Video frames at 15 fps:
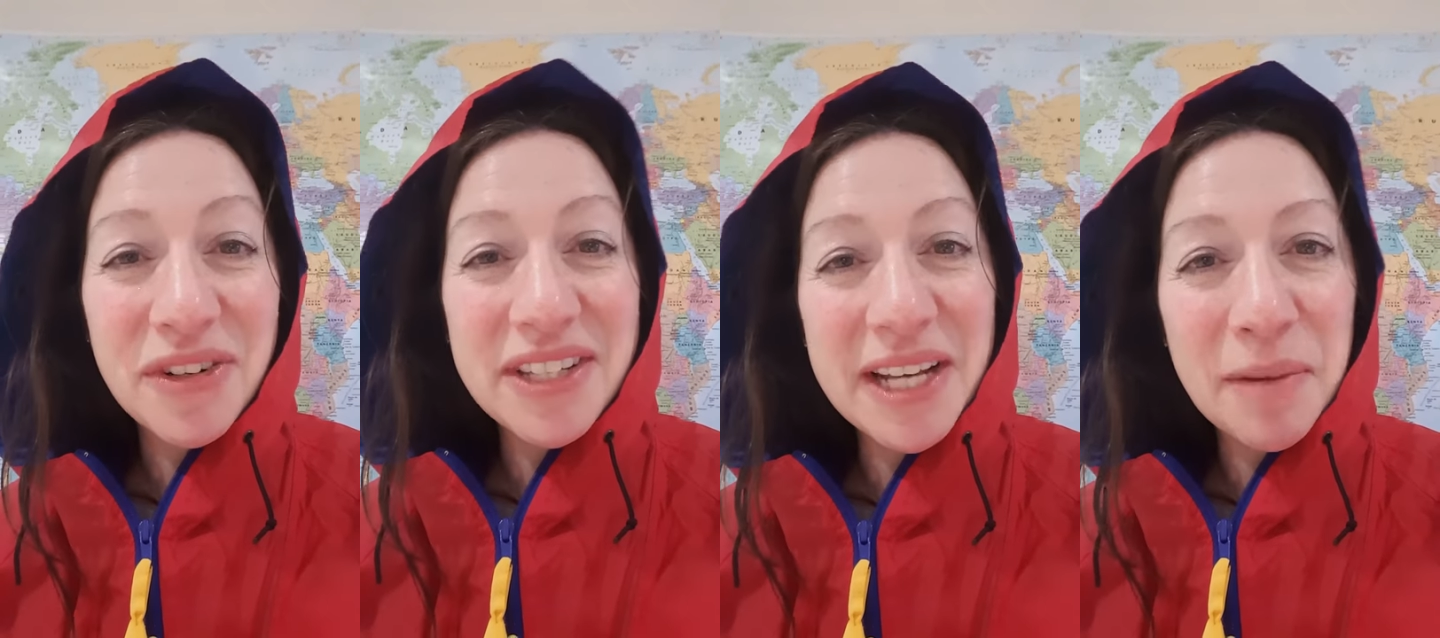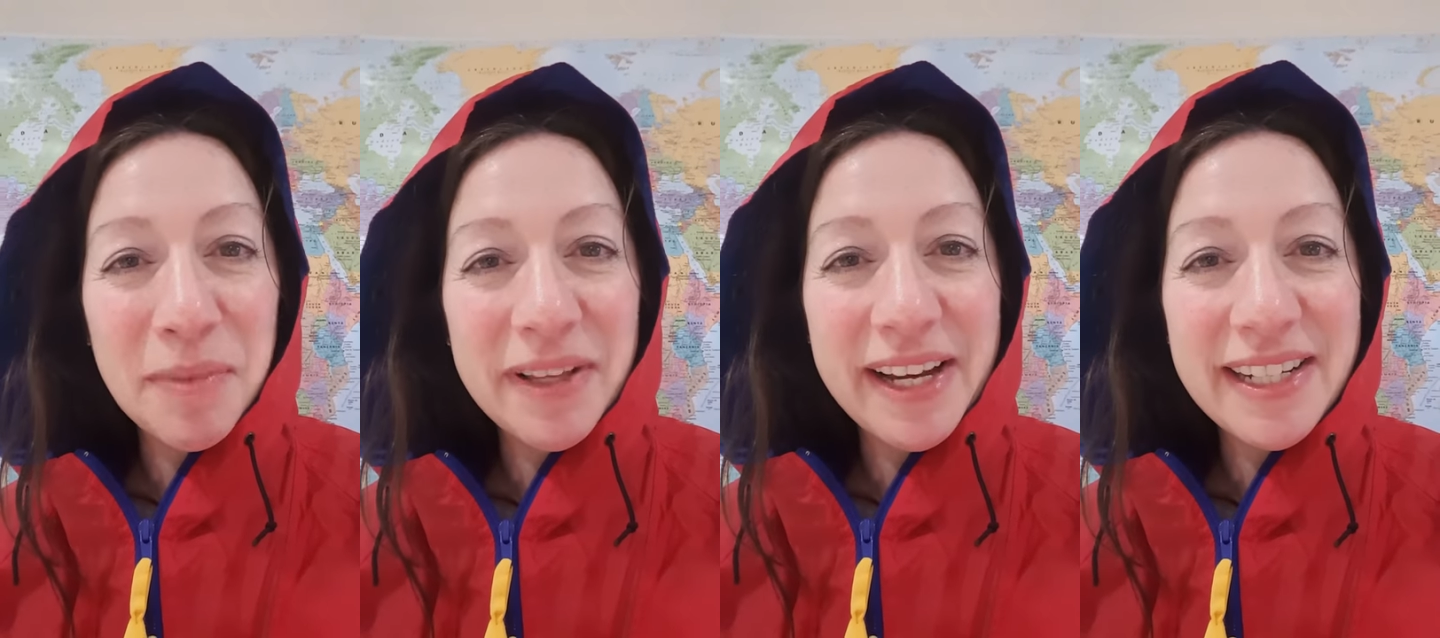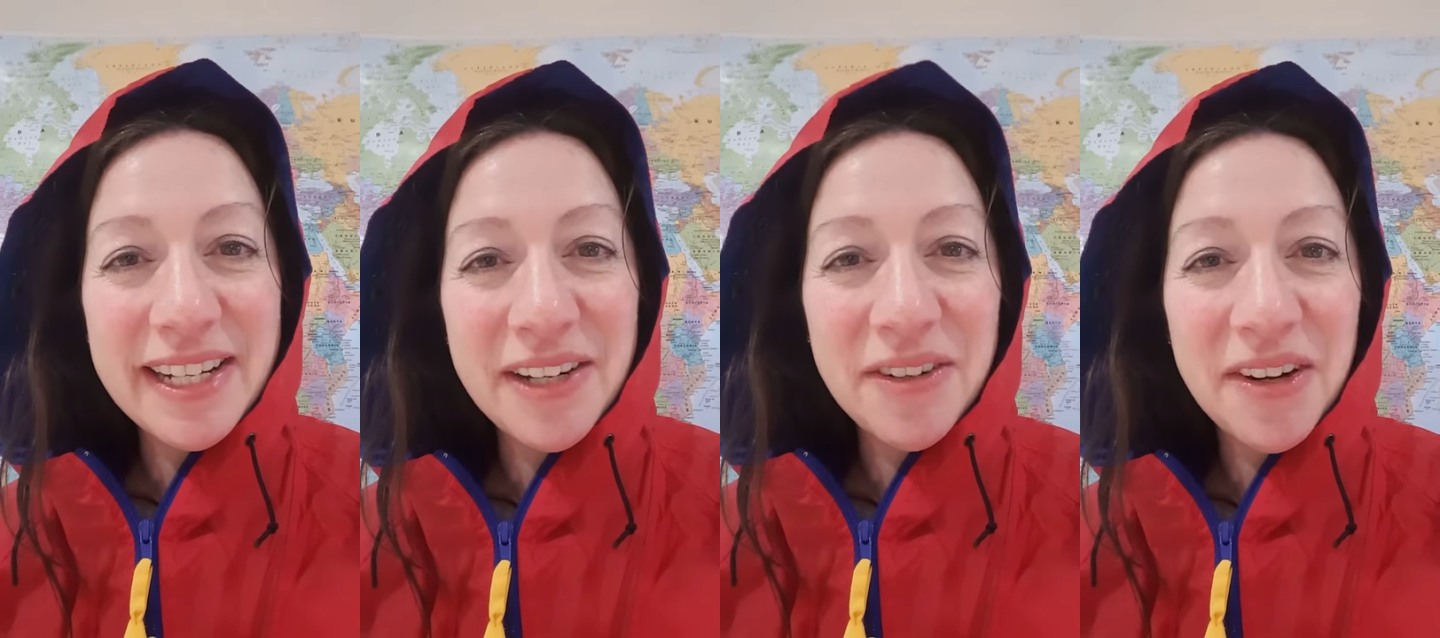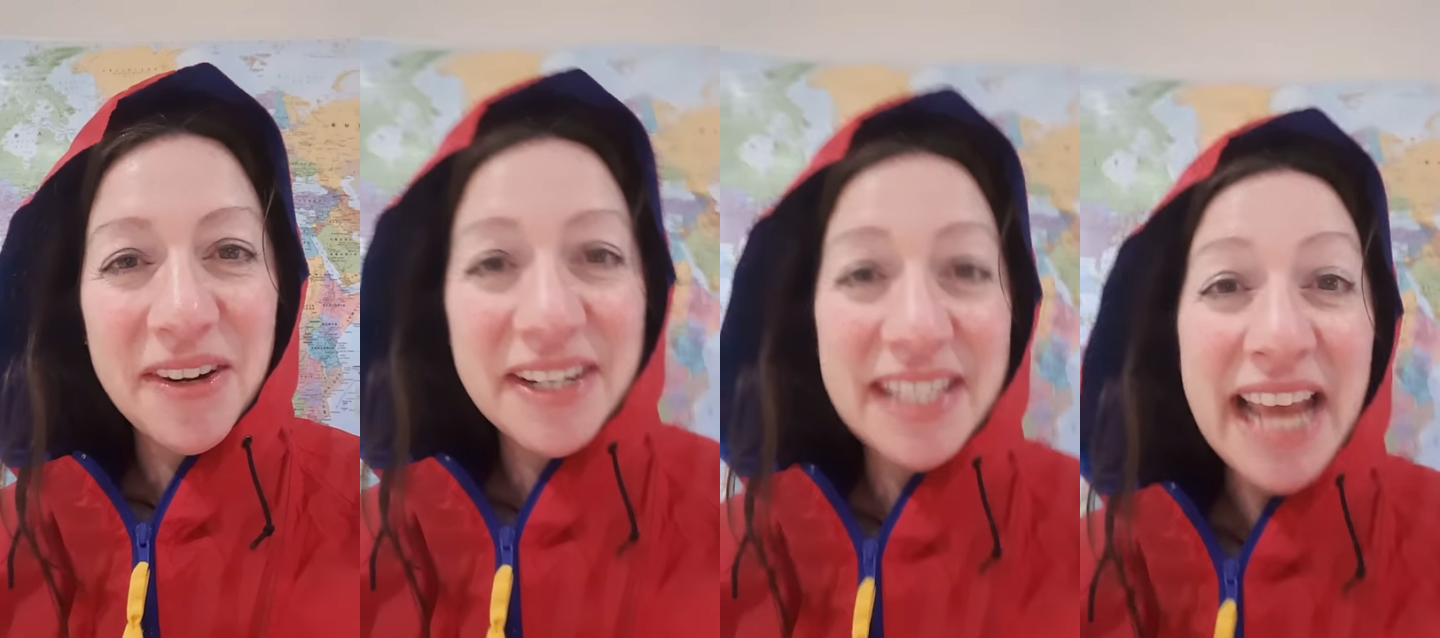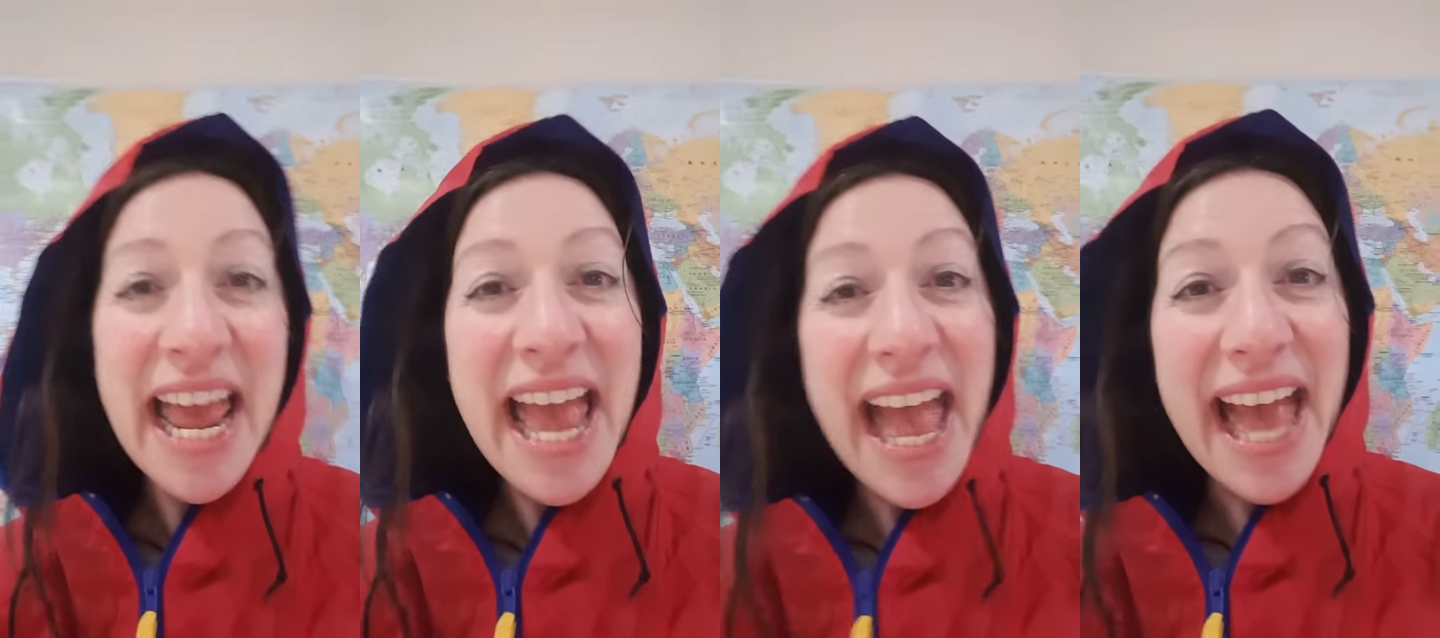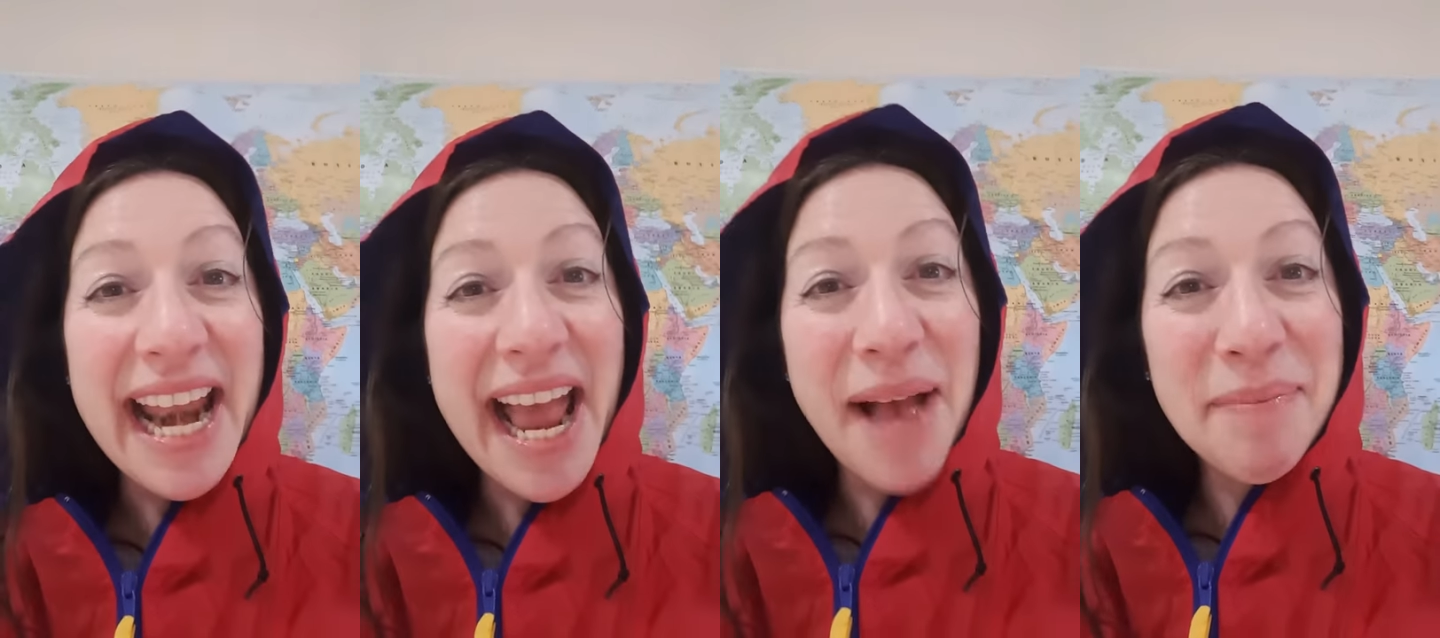for sample itineraries.
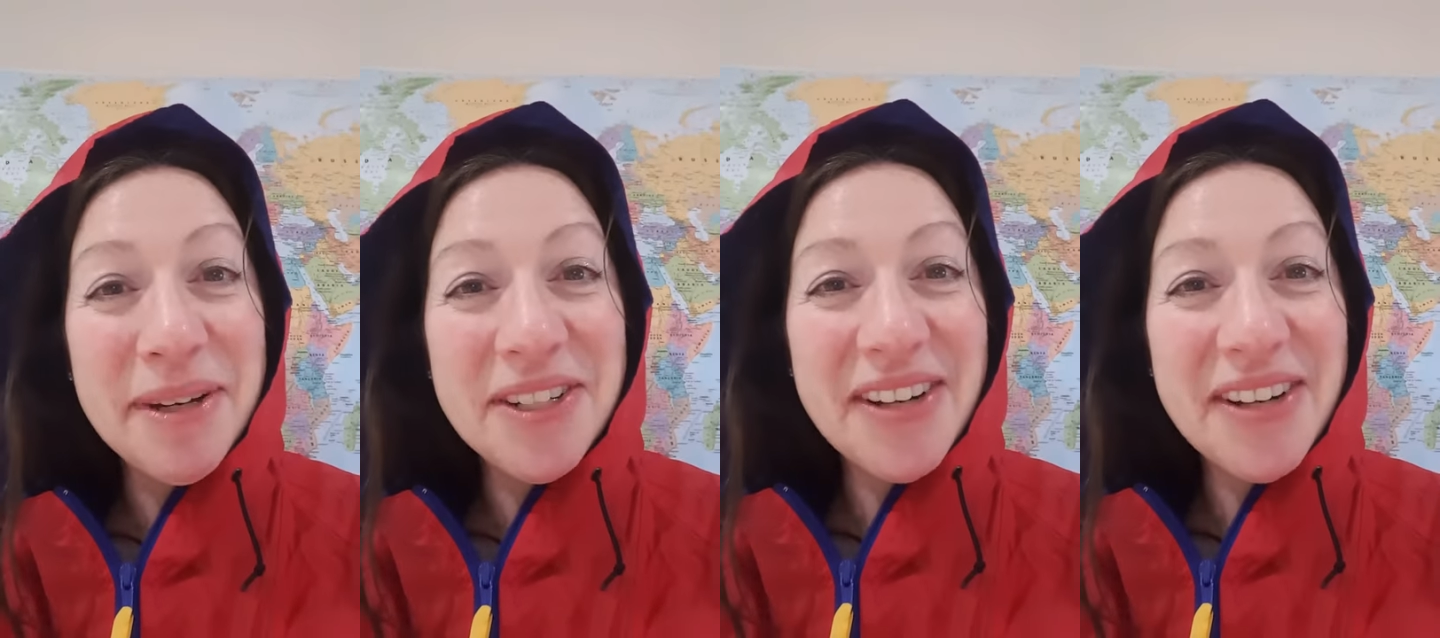And happy